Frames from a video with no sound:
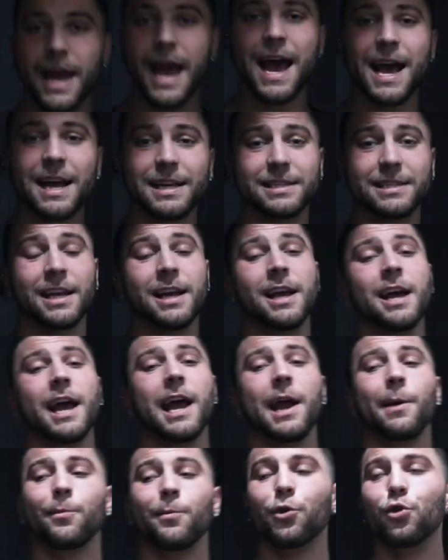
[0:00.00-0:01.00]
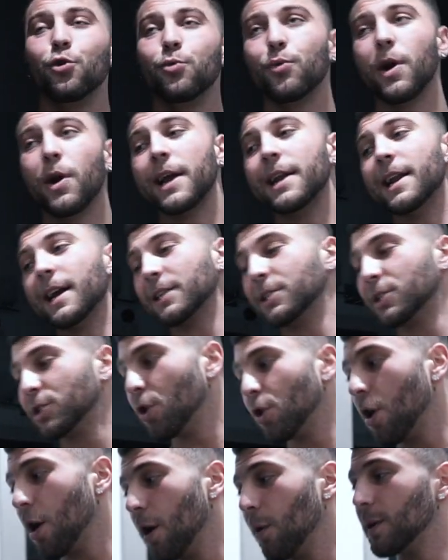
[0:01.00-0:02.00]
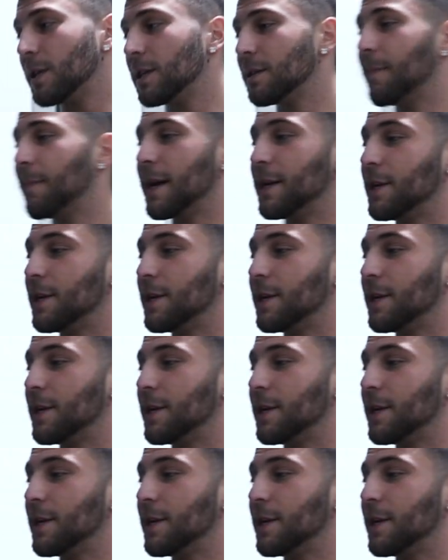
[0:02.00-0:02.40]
has a room right next door, which is my